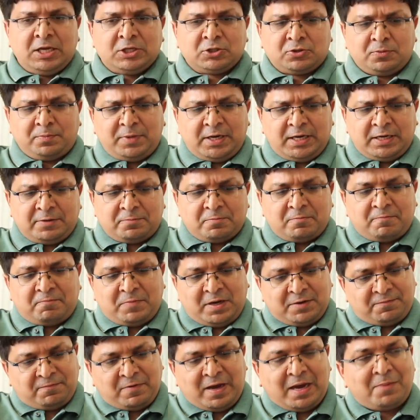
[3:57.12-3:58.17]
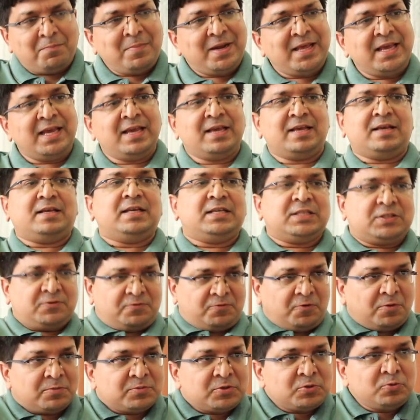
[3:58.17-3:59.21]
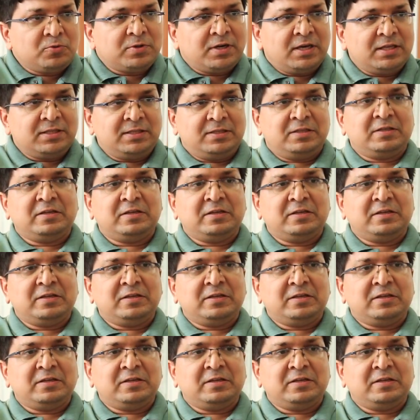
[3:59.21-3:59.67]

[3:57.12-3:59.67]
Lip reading: So my family is from Surat.